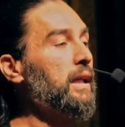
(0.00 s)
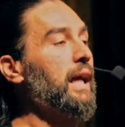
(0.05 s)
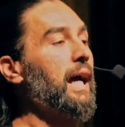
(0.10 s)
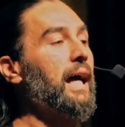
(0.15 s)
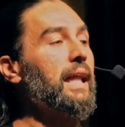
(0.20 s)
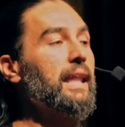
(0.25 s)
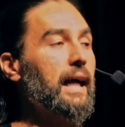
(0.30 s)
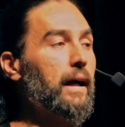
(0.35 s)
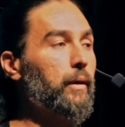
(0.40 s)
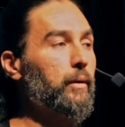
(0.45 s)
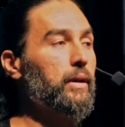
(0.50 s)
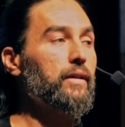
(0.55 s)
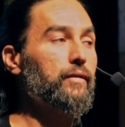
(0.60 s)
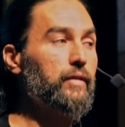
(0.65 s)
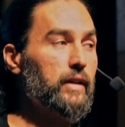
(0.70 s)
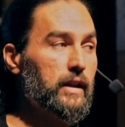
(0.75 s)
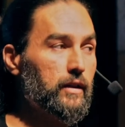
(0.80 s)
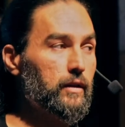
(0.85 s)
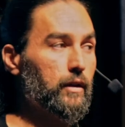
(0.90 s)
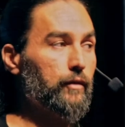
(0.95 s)
And that way, if
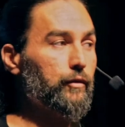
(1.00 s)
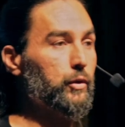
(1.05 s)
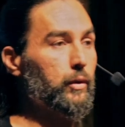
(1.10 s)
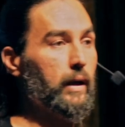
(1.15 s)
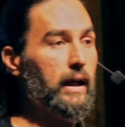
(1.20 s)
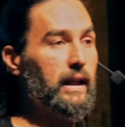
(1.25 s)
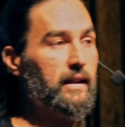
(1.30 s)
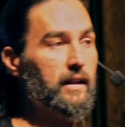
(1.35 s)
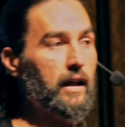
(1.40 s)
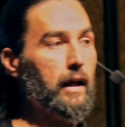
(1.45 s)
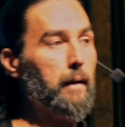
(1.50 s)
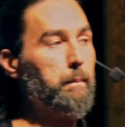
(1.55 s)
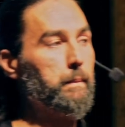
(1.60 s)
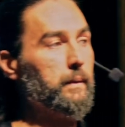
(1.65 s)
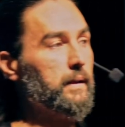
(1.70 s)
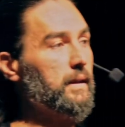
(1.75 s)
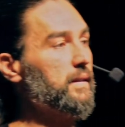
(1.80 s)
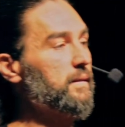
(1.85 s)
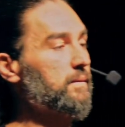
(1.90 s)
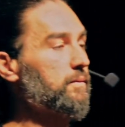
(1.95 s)
either of you end
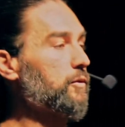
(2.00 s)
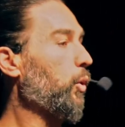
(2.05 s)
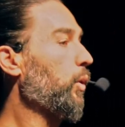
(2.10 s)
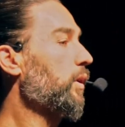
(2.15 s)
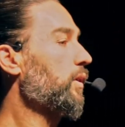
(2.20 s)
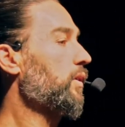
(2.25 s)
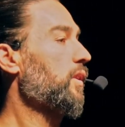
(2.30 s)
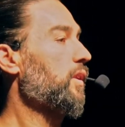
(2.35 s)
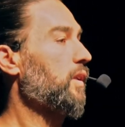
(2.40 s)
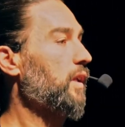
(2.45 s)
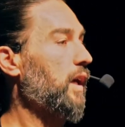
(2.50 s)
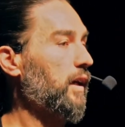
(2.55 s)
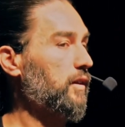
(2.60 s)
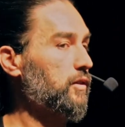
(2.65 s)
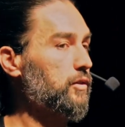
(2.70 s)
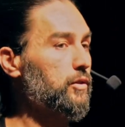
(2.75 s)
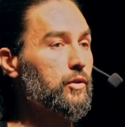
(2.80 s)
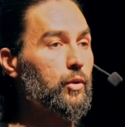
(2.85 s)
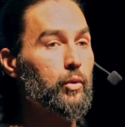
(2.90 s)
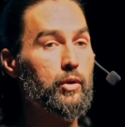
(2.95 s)
up in going to the
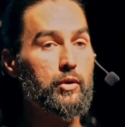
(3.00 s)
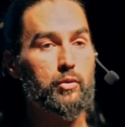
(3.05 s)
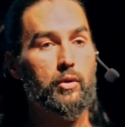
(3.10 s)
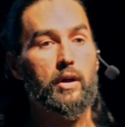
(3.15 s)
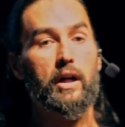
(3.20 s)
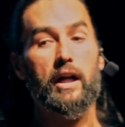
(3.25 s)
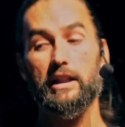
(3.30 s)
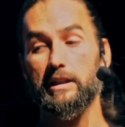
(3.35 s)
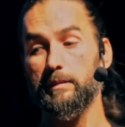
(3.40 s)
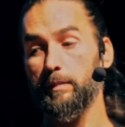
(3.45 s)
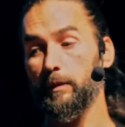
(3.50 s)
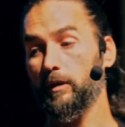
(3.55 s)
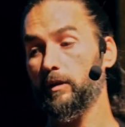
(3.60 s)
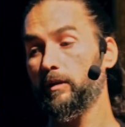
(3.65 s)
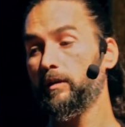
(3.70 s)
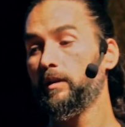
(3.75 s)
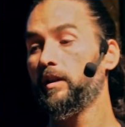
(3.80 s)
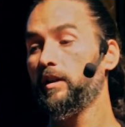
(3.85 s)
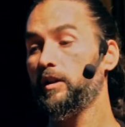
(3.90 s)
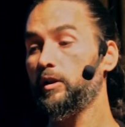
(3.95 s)
doctor or going to a
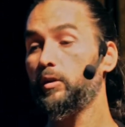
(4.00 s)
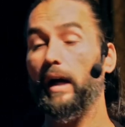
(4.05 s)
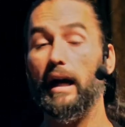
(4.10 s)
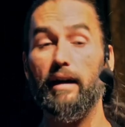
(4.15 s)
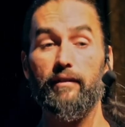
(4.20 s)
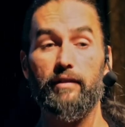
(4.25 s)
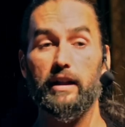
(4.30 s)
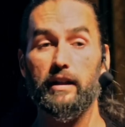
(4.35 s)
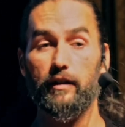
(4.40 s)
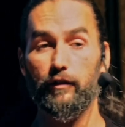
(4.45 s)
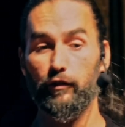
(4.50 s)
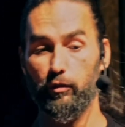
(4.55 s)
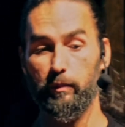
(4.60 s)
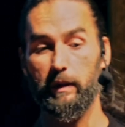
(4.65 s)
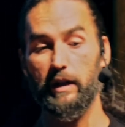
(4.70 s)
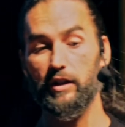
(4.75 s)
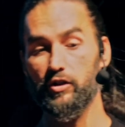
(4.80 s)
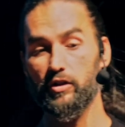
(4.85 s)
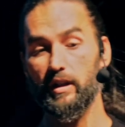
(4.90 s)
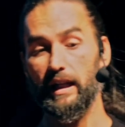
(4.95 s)
hospital, you have that
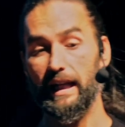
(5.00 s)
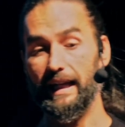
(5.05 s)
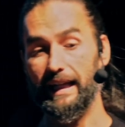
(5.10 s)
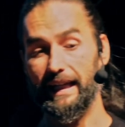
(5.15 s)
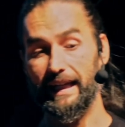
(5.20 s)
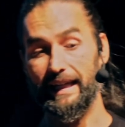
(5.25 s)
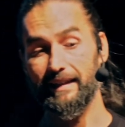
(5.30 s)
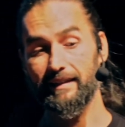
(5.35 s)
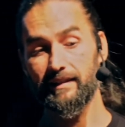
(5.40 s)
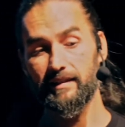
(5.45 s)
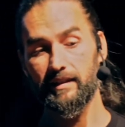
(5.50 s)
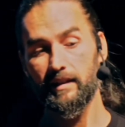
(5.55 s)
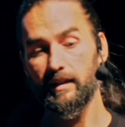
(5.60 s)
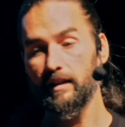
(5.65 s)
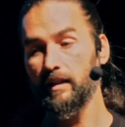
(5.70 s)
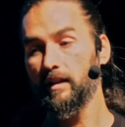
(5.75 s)
information at hand,